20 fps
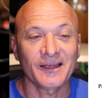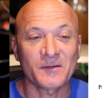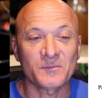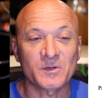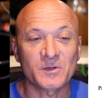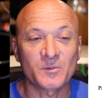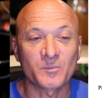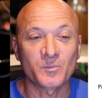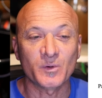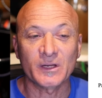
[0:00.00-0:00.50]
I'm
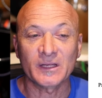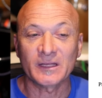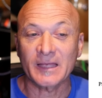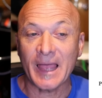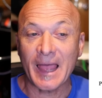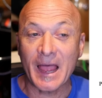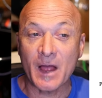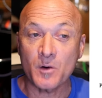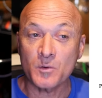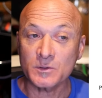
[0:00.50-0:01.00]
going to bring
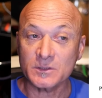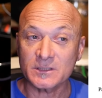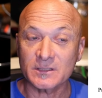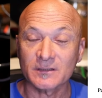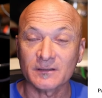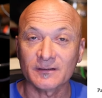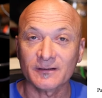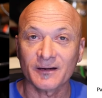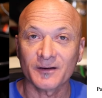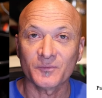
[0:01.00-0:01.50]

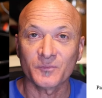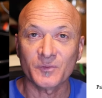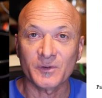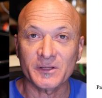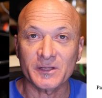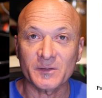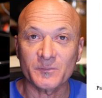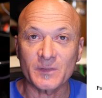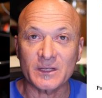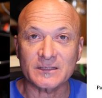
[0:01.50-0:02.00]
out a
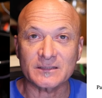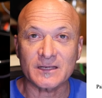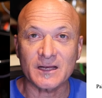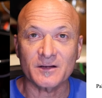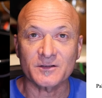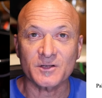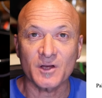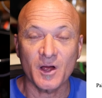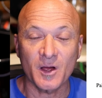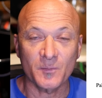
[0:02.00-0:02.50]
rhythm that
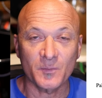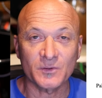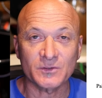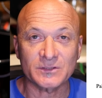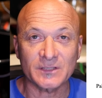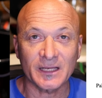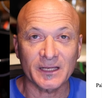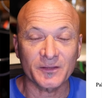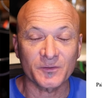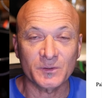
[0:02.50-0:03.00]
sounds
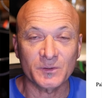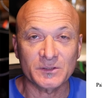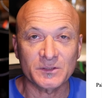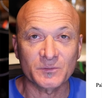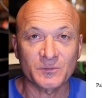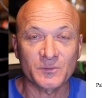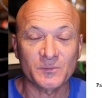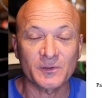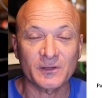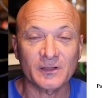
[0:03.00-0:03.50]
almost like 3
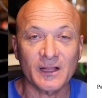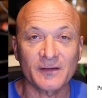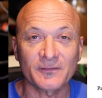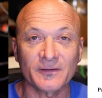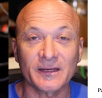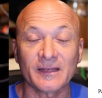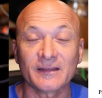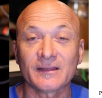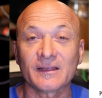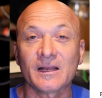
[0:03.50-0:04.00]
2 rumba
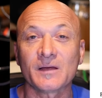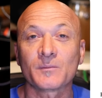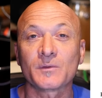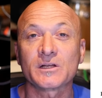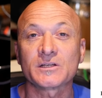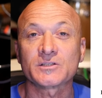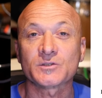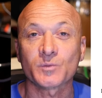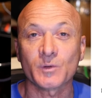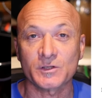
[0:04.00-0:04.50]
clave, and then I'm
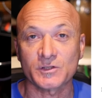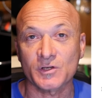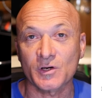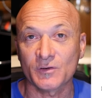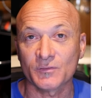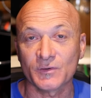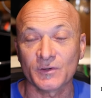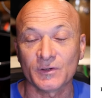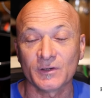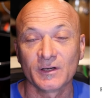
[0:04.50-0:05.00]
going to switch
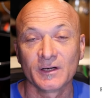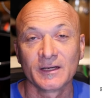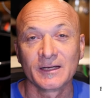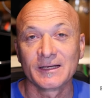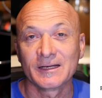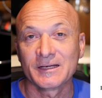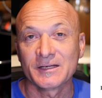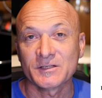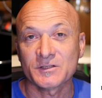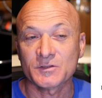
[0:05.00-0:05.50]
over
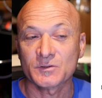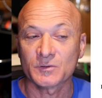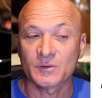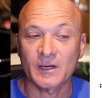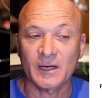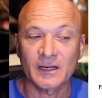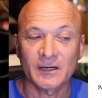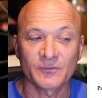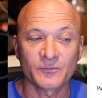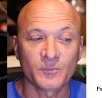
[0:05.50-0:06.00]
to
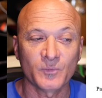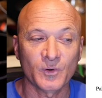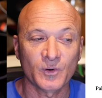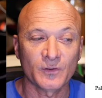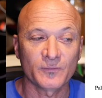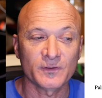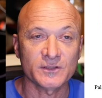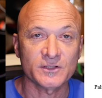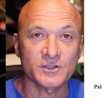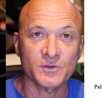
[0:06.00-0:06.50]
kind of
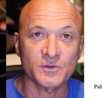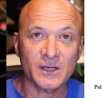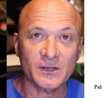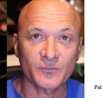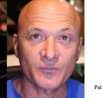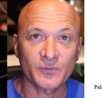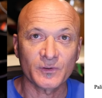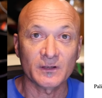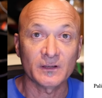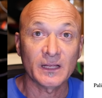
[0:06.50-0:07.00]
more of a
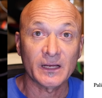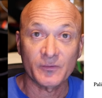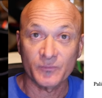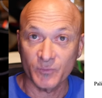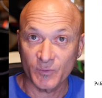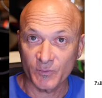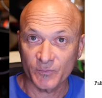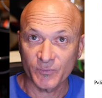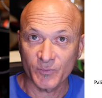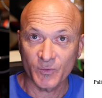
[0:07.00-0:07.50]
straight feel like
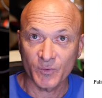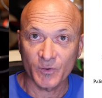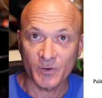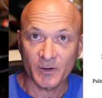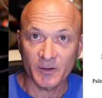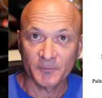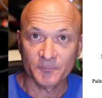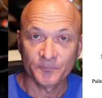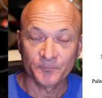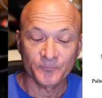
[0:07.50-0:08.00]
4
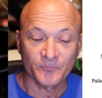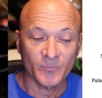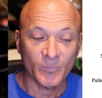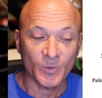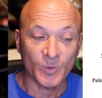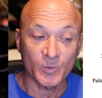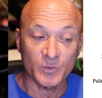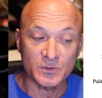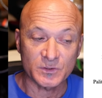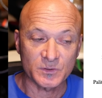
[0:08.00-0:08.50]
4
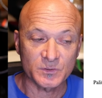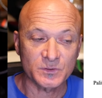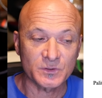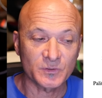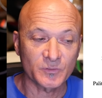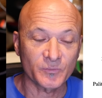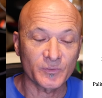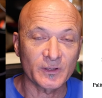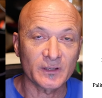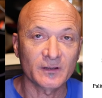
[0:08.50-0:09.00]
or 2
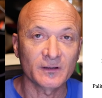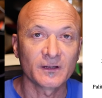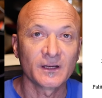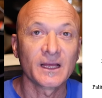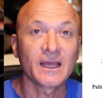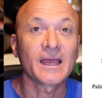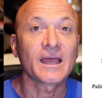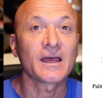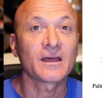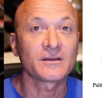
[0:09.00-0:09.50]
2 feel,
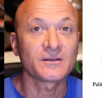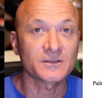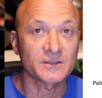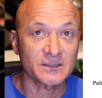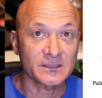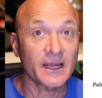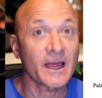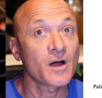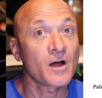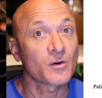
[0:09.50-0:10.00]
and you'll
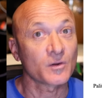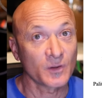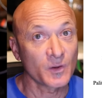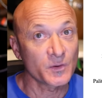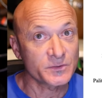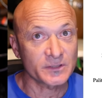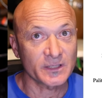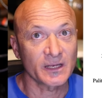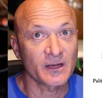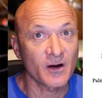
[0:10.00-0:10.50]
see how
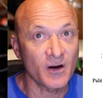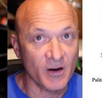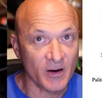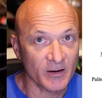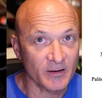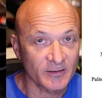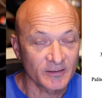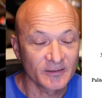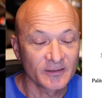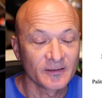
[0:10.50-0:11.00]
close they
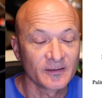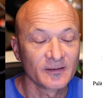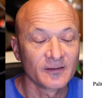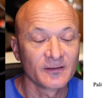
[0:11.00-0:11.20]
are.